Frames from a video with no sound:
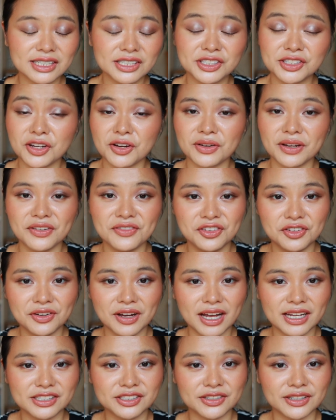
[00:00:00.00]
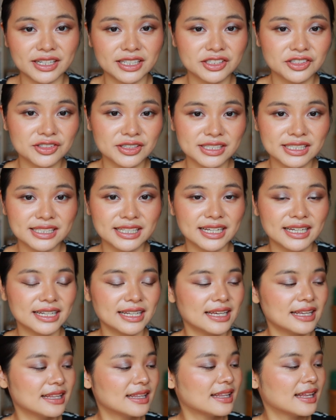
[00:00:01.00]
so if you guys are interested
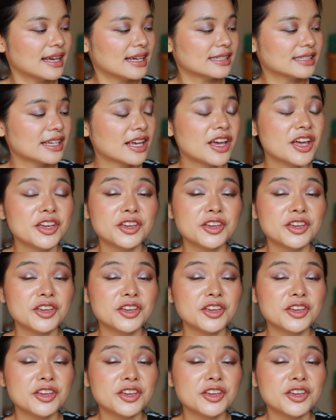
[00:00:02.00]
in this,